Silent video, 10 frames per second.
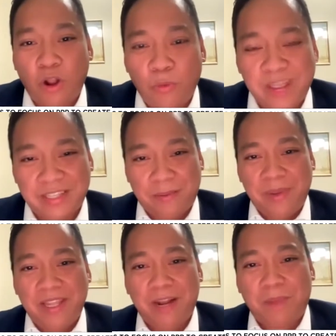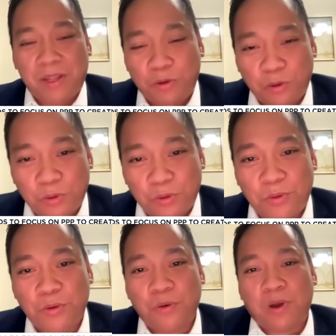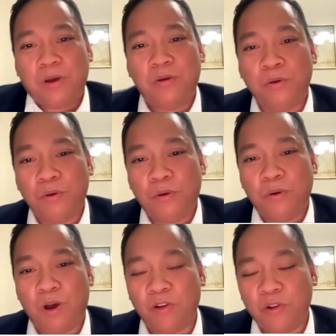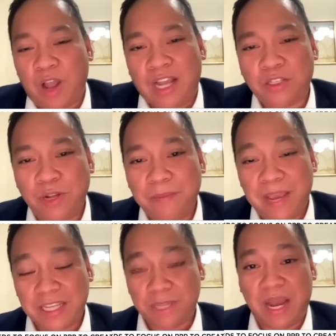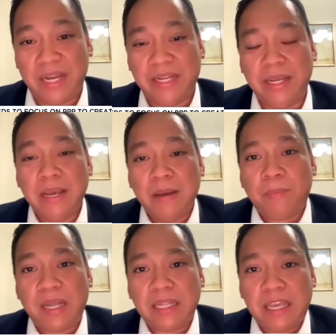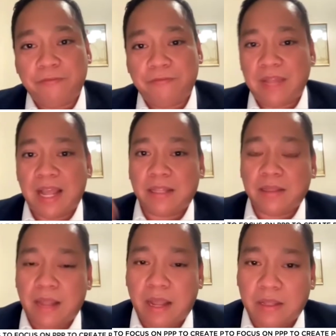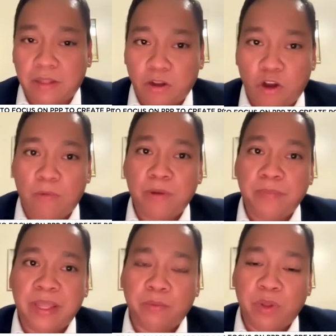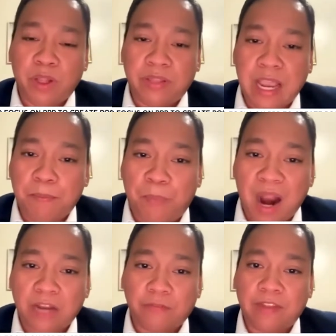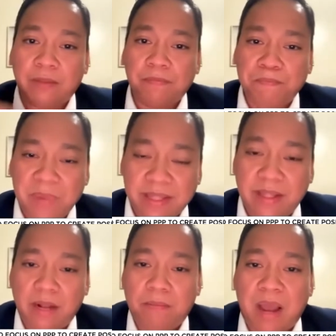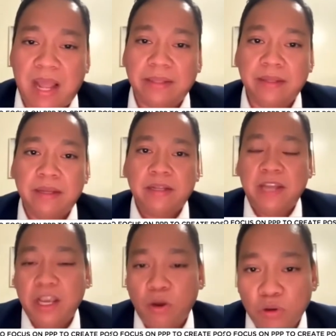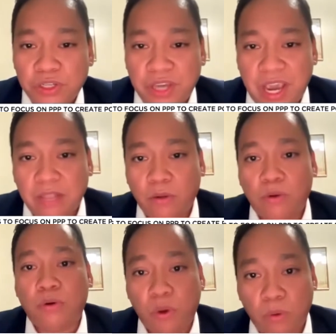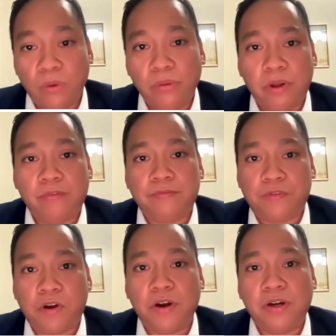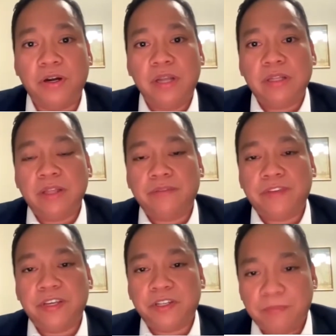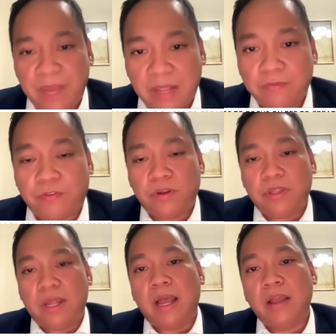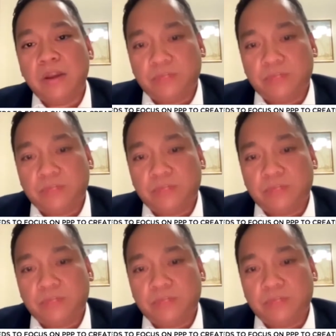Always the middleman who actually makes money. But if that the government will take part of that middleman negotiator role, no, for the fishermen, for the